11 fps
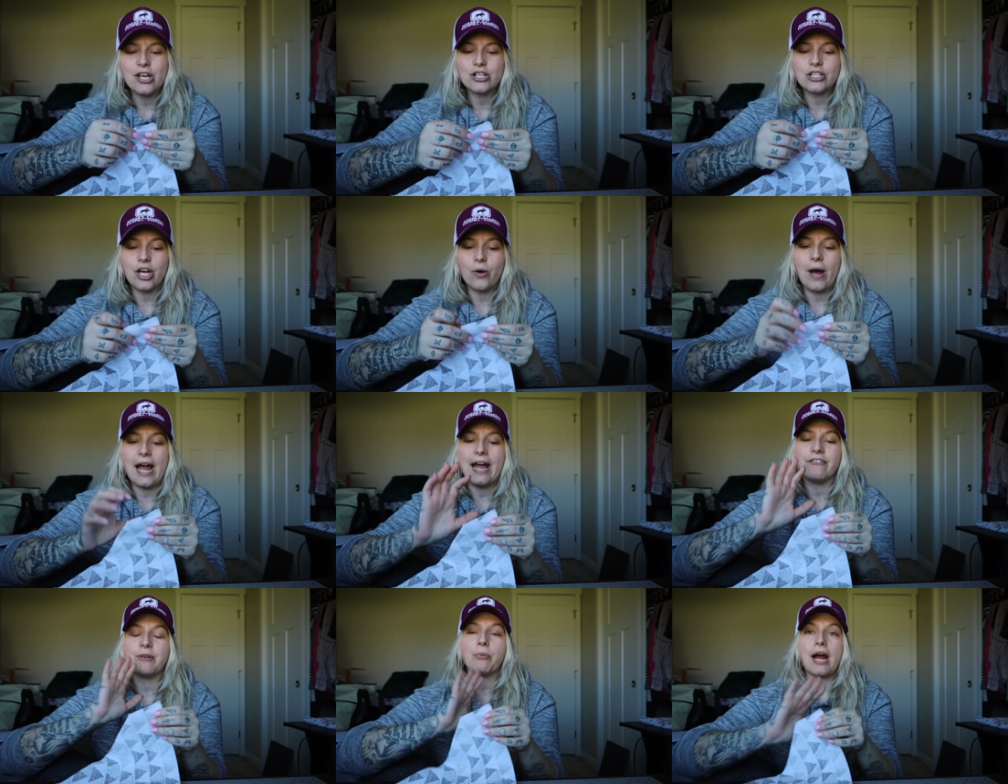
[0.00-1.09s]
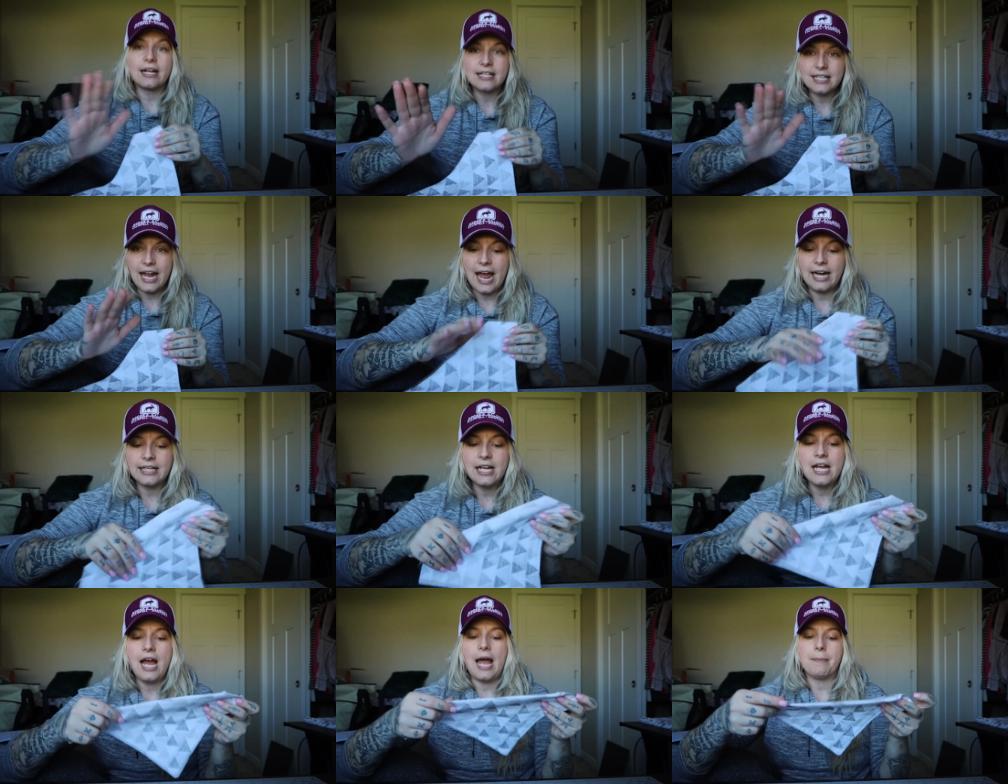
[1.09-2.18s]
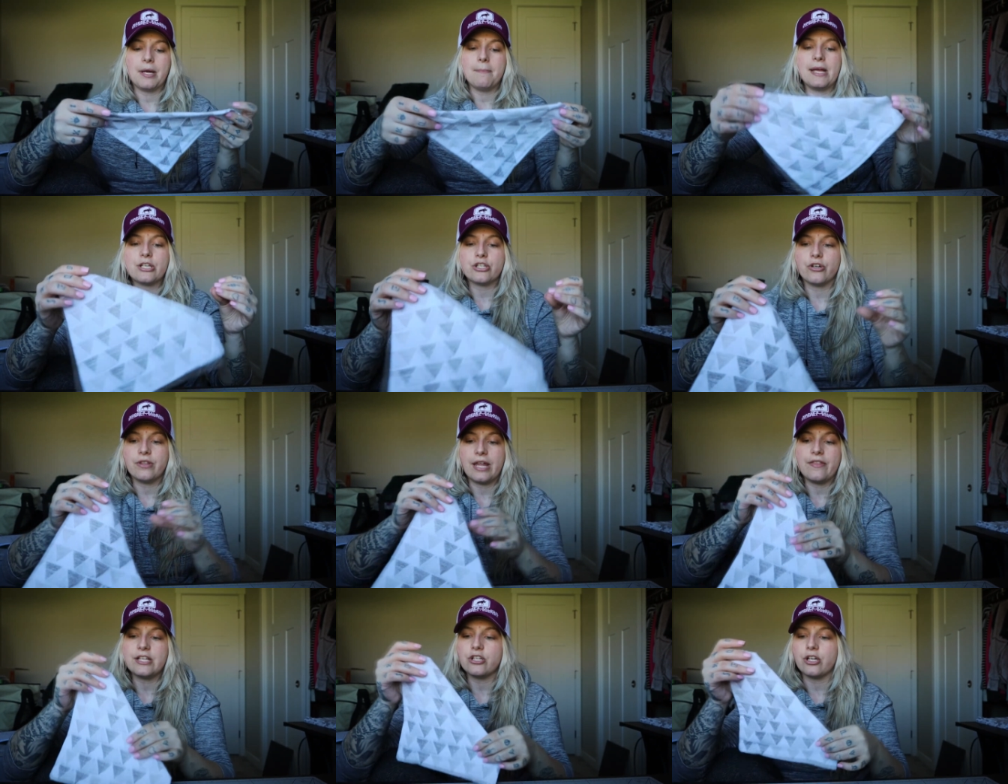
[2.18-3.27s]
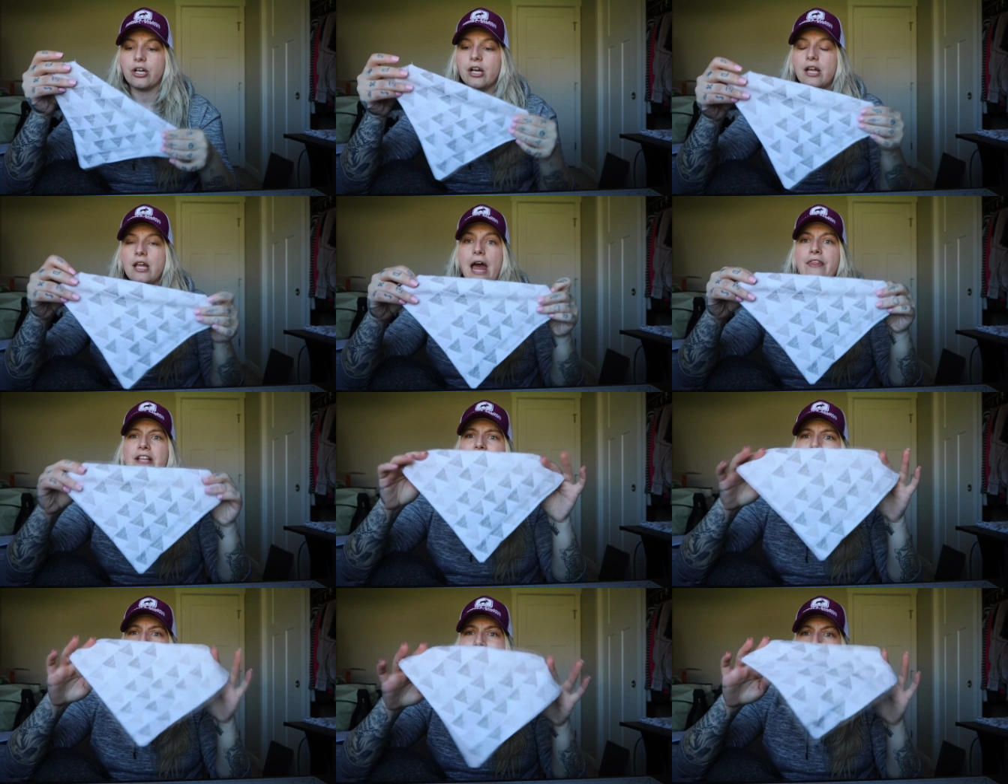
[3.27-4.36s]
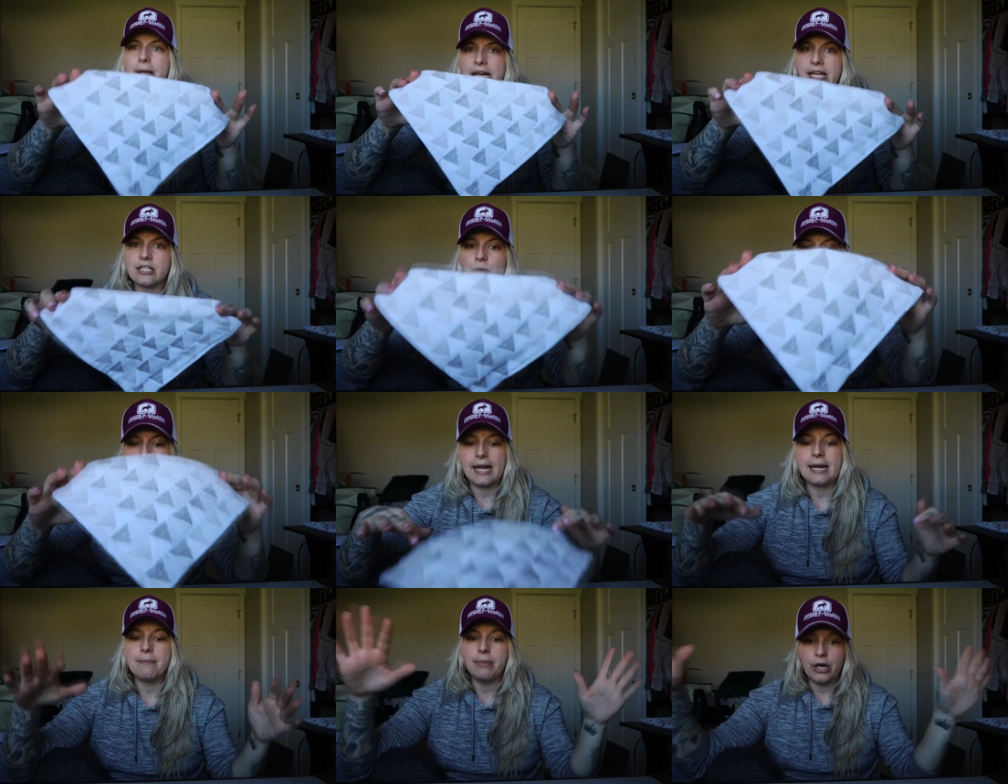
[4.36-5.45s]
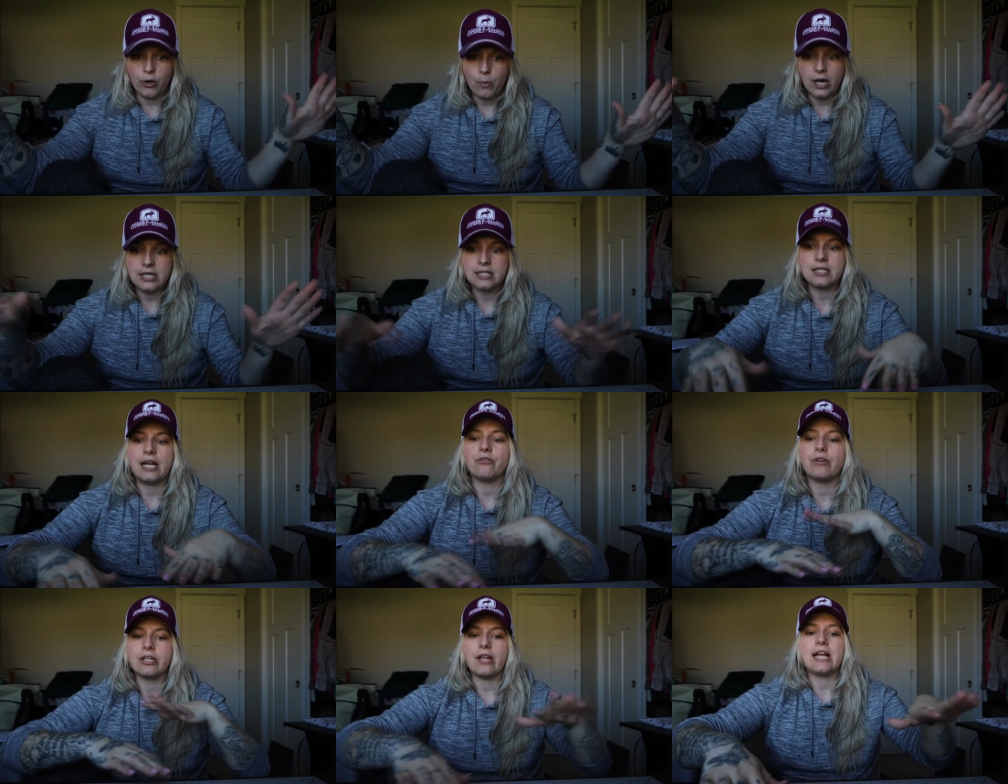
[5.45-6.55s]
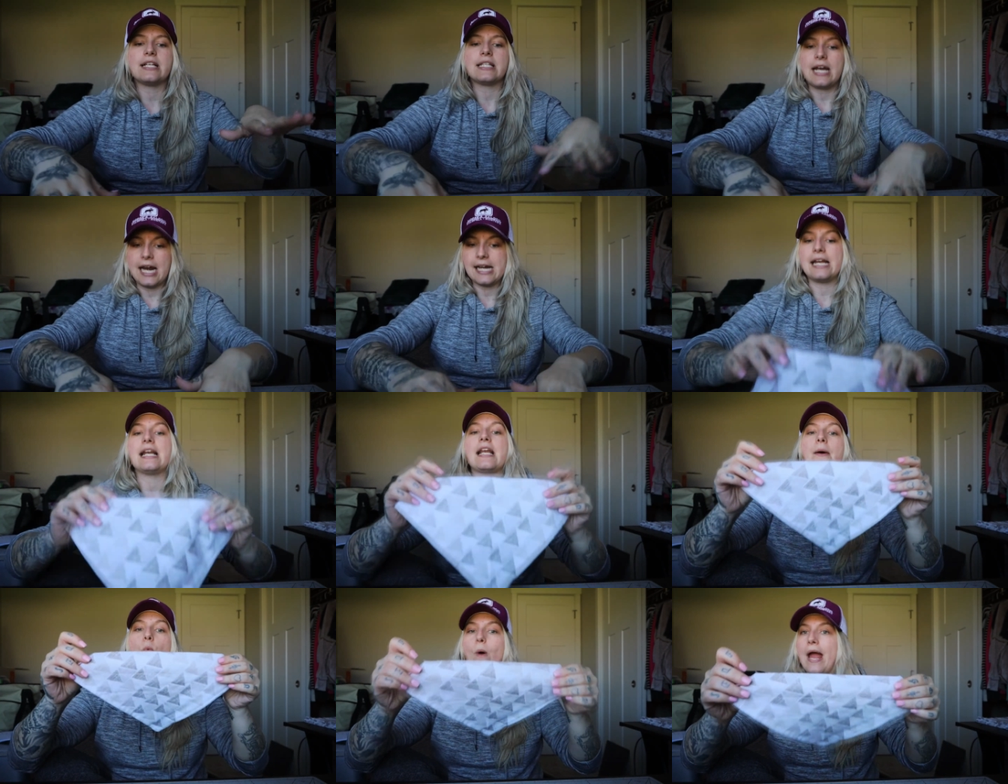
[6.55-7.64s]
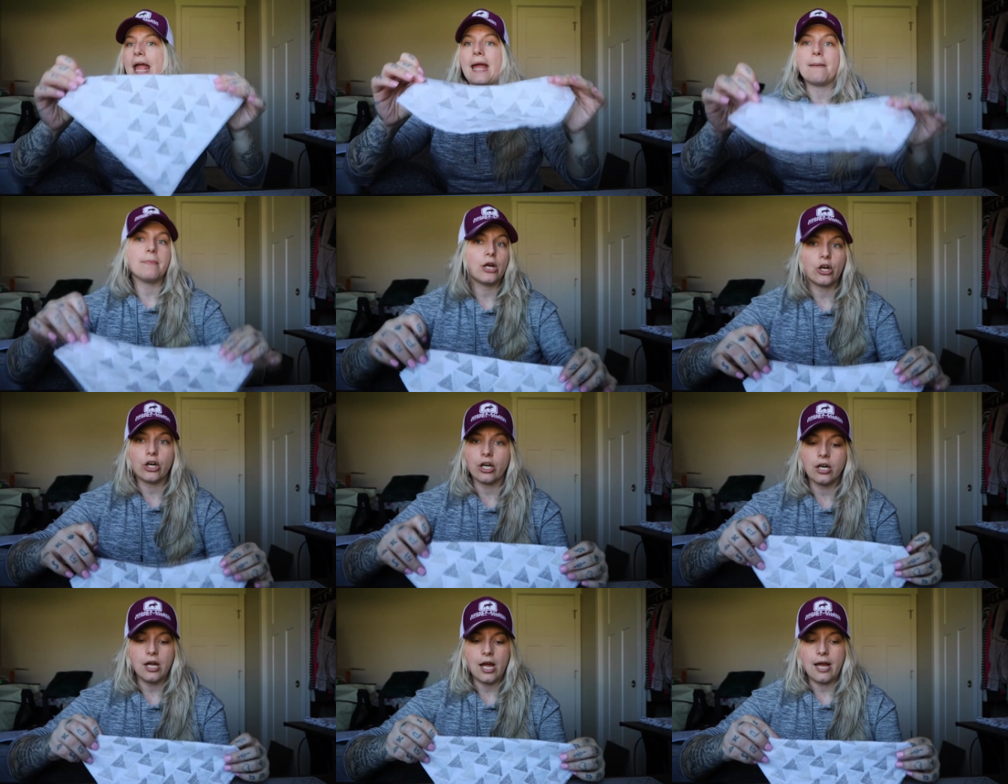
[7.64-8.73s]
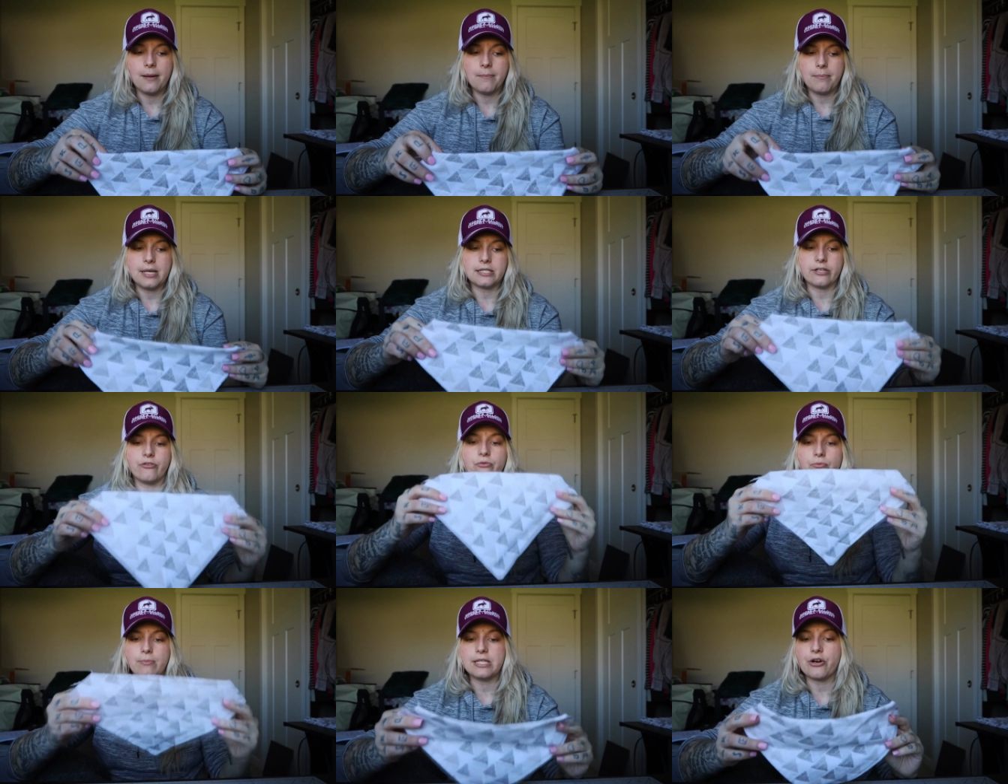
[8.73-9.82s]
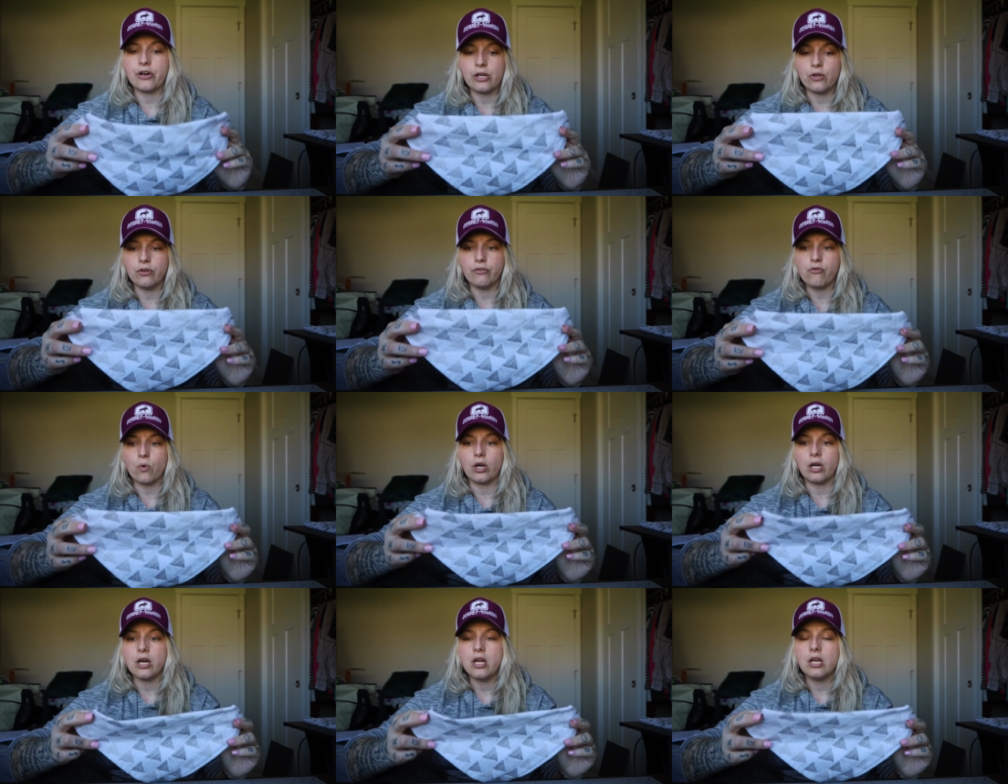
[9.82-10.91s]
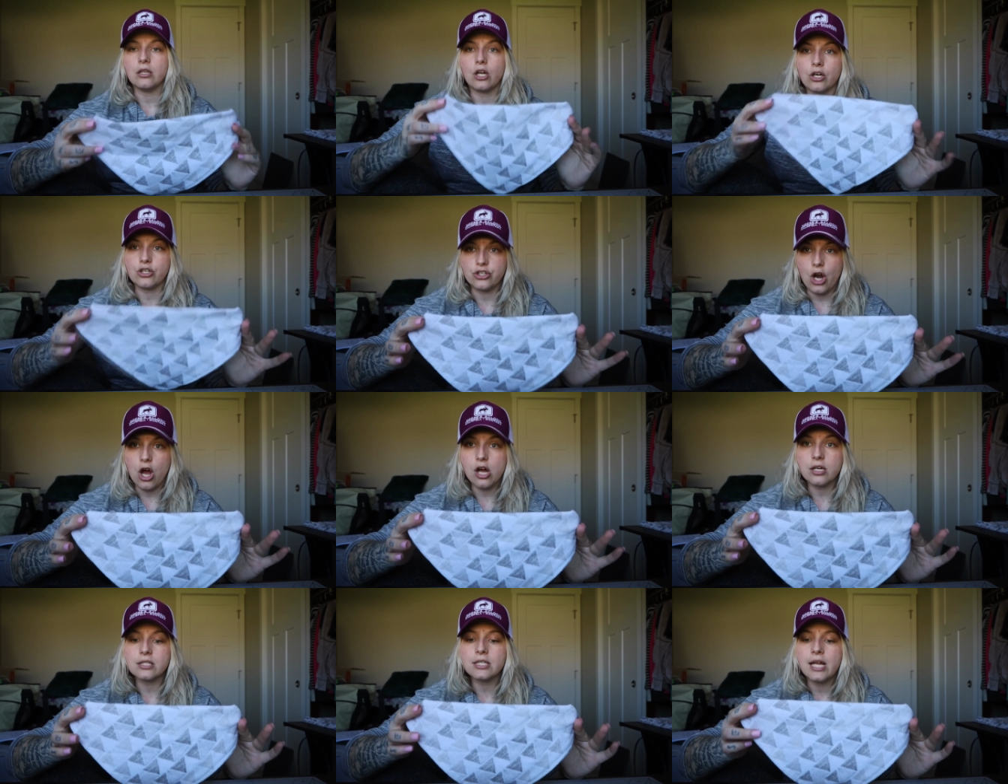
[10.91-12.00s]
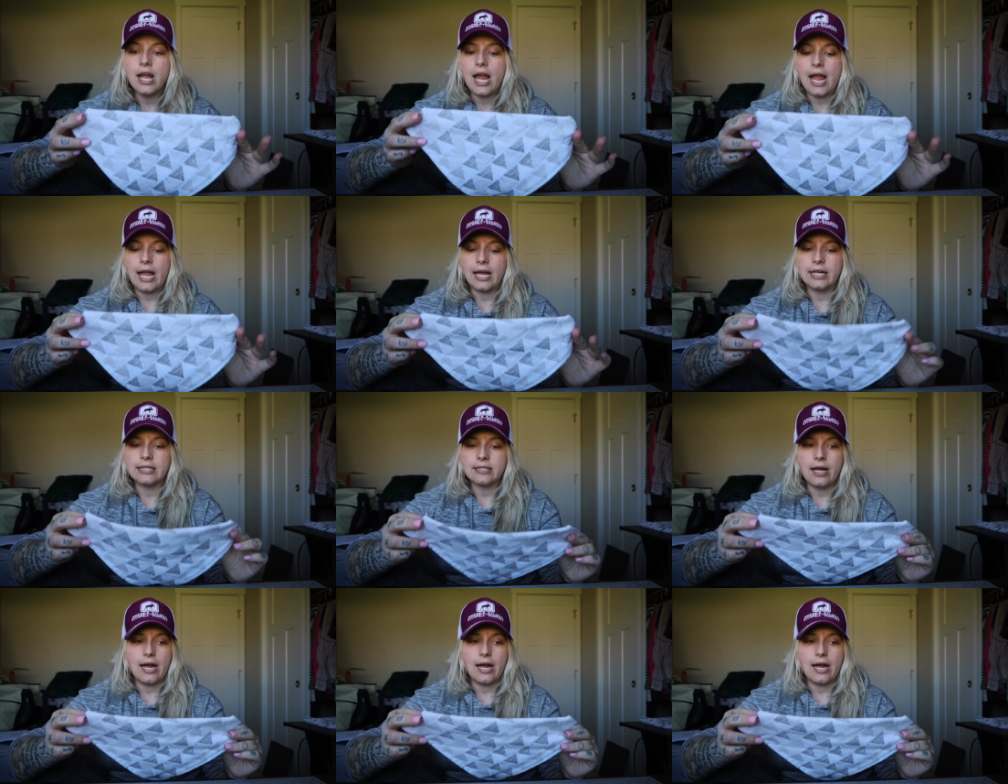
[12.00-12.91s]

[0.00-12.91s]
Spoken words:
So I have to practice again. I'm gonna make sure that these are, and this is itty bitty, so we're making bigger ones. I realized that I needed a way bigger piece of material for large dogs. And